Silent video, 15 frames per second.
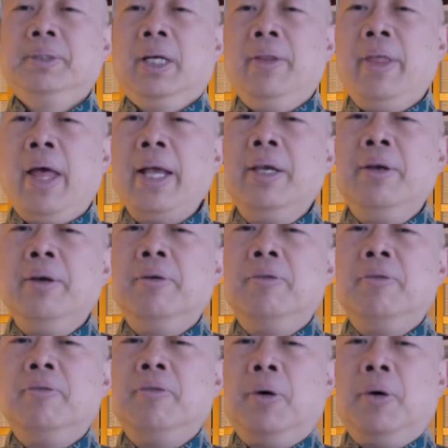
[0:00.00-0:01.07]
Thank you
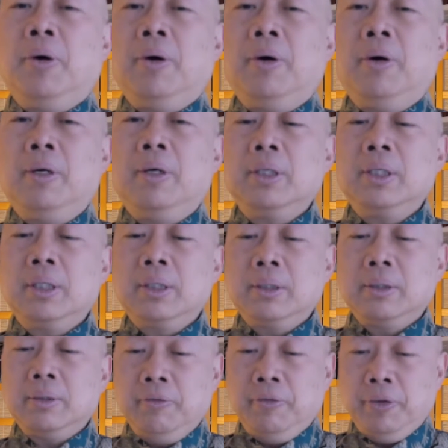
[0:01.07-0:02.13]
for
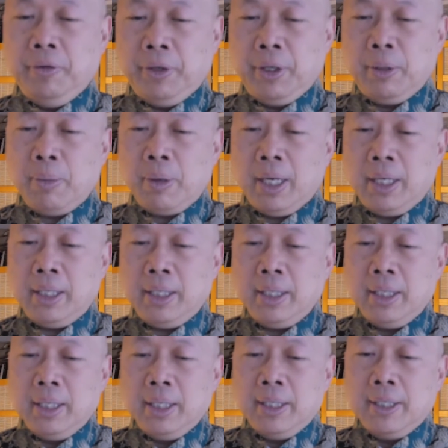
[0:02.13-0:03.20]
viewing my
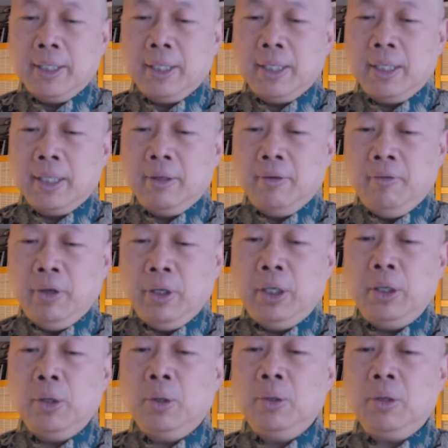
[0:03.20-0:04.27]

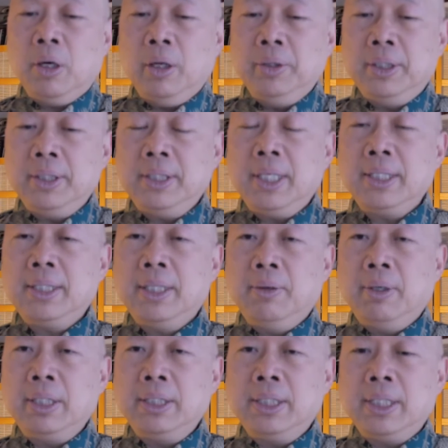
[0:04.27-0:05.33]
video on the 6
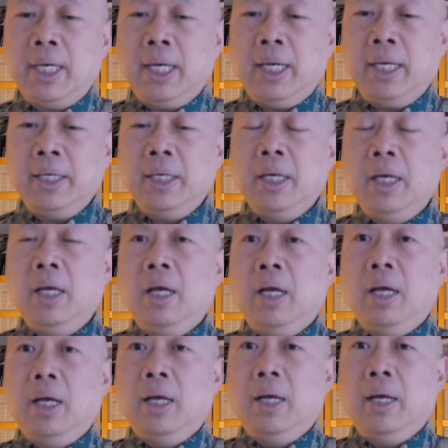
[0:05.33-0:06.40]
Healing Sounds,
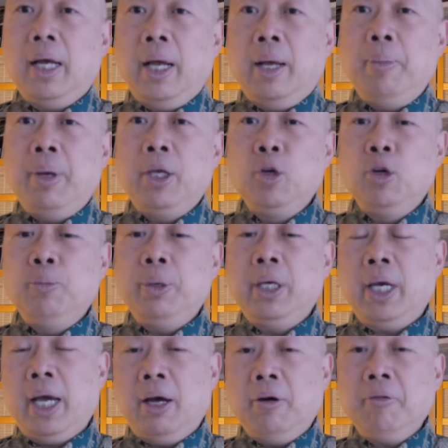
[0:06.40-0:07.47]
and may you be
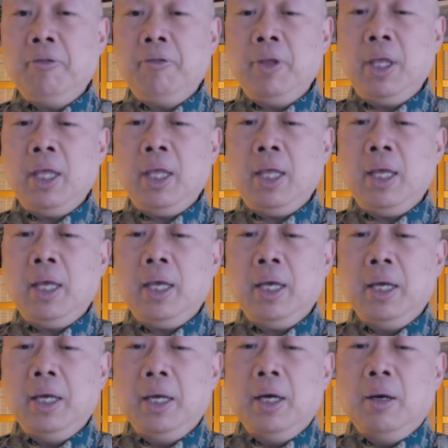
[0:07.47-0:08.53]
healthy,
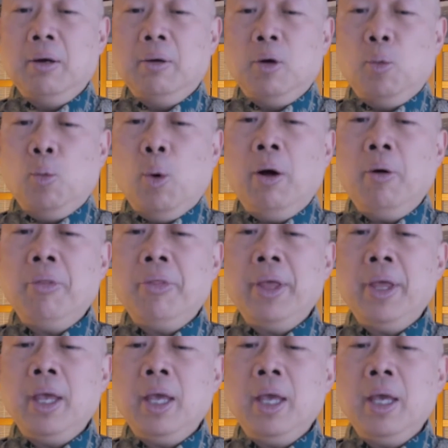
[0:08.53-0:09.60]

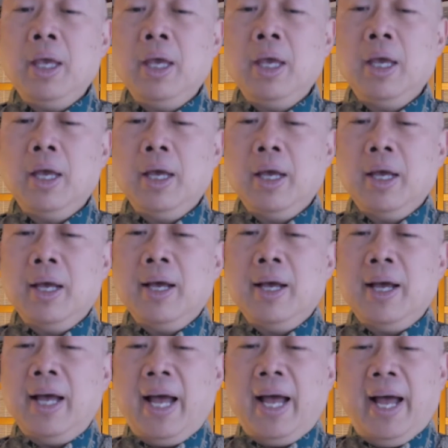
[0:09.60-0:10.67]
wealthy,
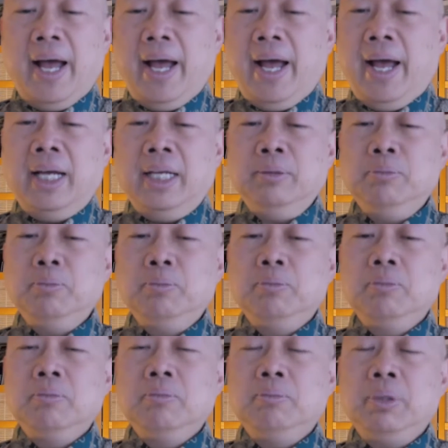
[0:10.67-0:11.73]
and
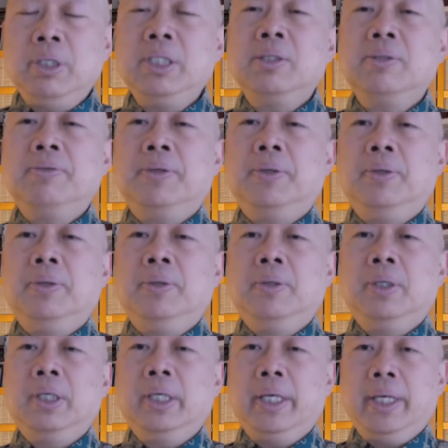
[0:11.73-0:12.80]
blissful
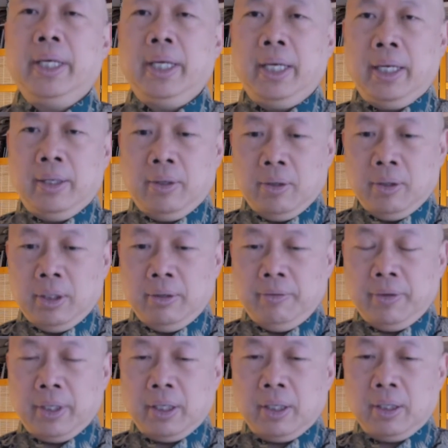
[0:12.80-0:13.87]
in your
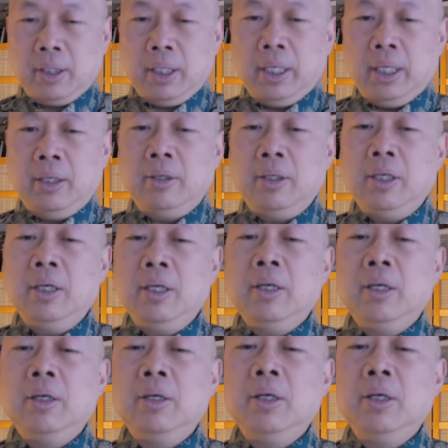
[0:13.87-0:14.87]
living in the year